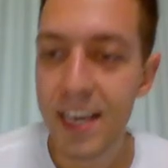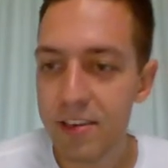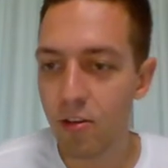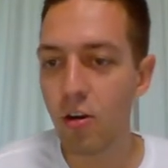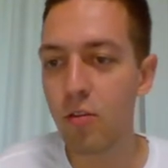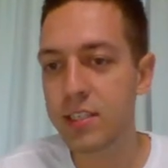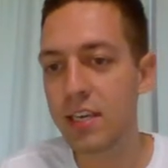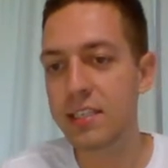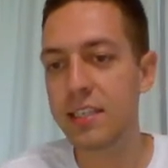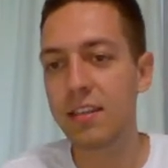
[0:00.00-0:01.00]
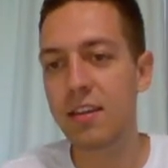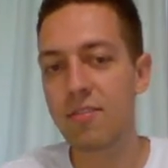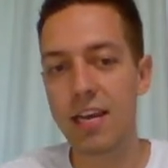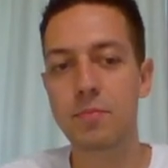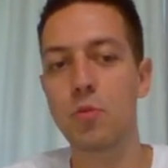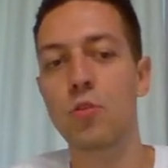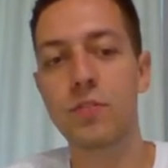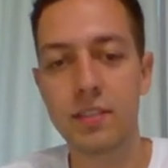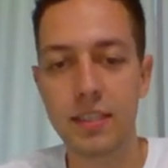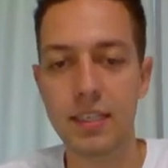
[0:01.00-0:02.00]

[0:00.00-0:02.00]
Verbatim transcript: You're always guessing the right moves.